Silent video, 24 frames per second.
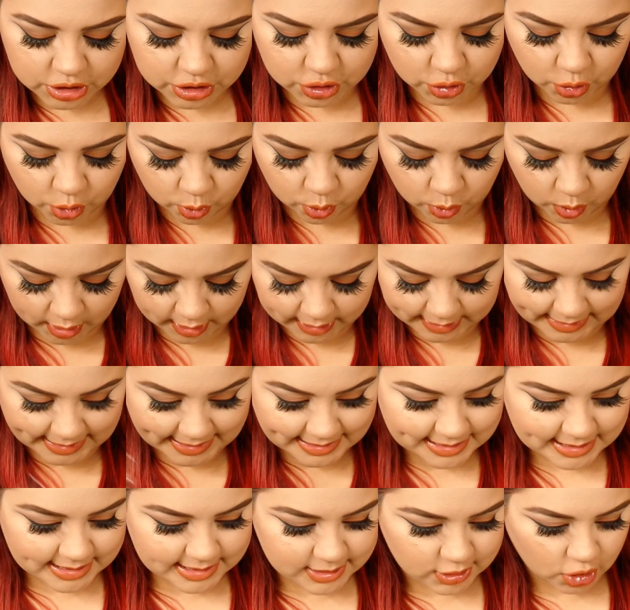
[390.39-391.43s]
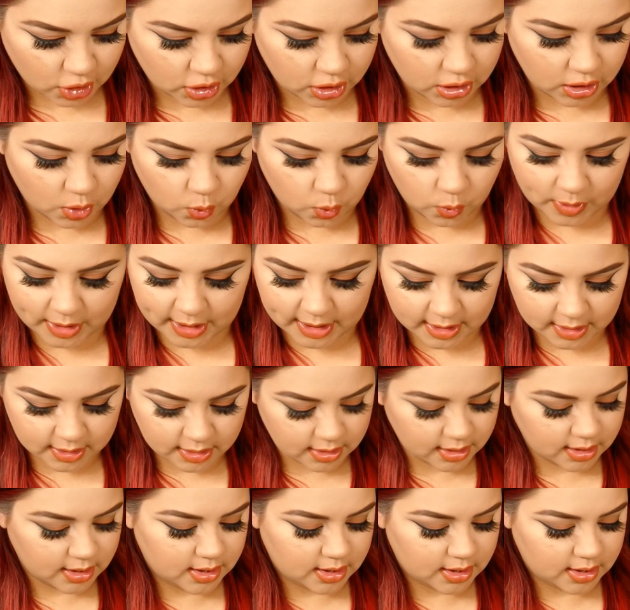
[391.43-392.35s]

So let's start with